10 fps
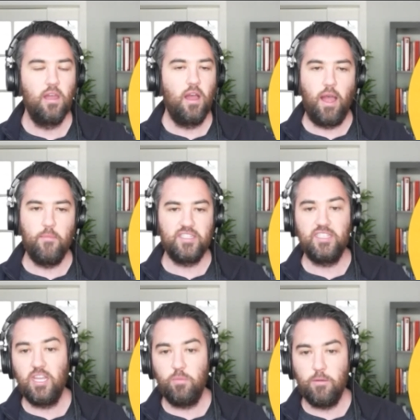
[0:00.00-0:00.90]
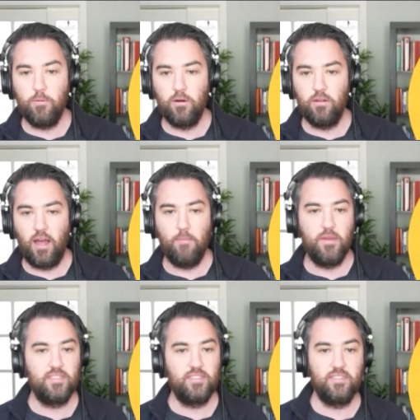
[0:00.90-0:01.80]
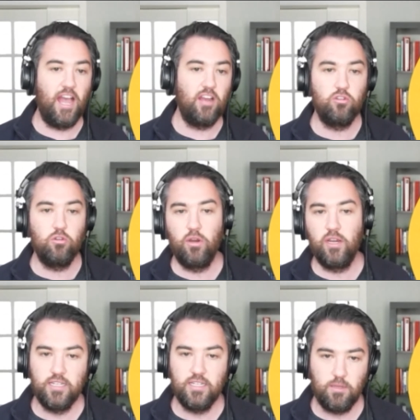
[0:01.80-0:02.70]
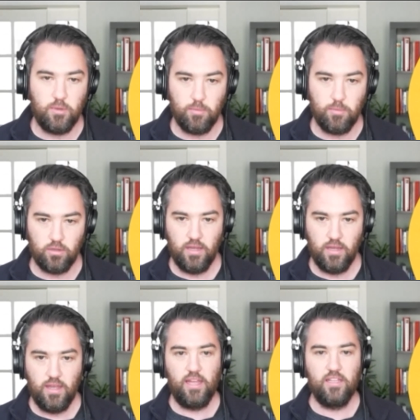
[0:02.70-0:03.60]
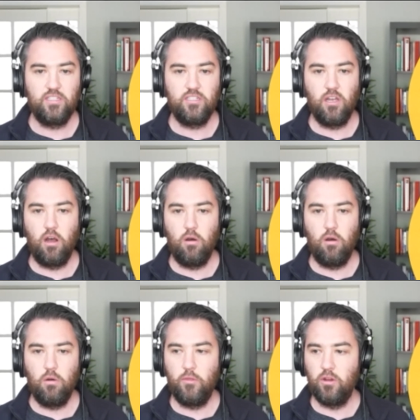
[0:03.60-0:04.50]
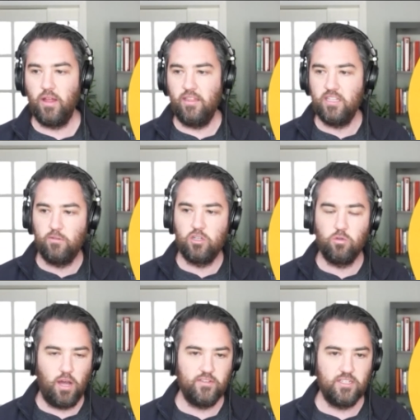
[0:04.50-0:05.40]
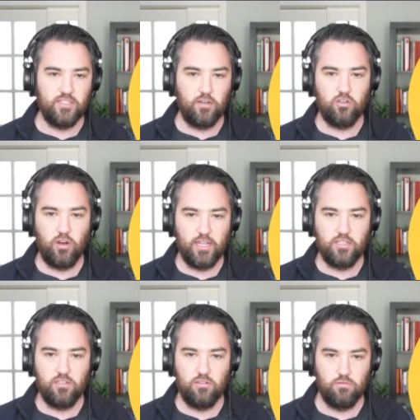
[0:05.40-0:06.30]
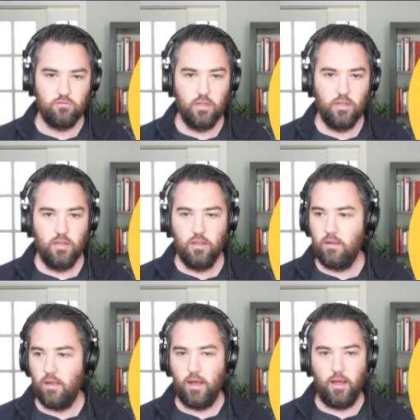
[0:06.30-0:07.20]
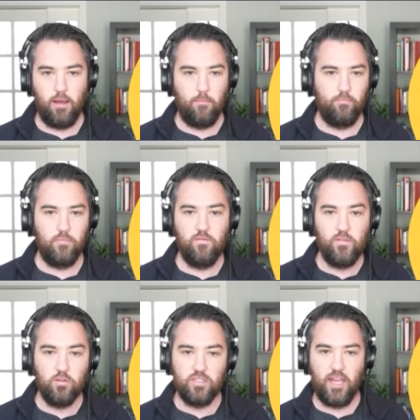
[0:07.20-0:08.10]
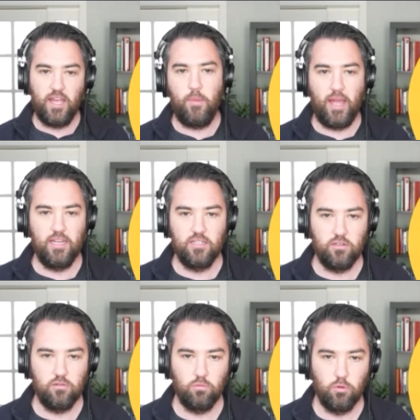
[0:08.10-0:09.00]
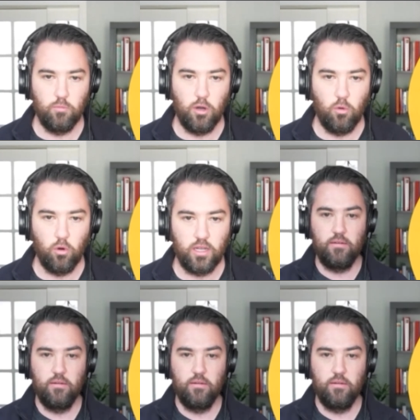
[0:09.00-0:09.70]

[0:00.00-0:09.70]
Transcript: i miss seeing people i miss casually running into people and so there are a lot of these virtual offices that are trying to um, infuse that back into remote work.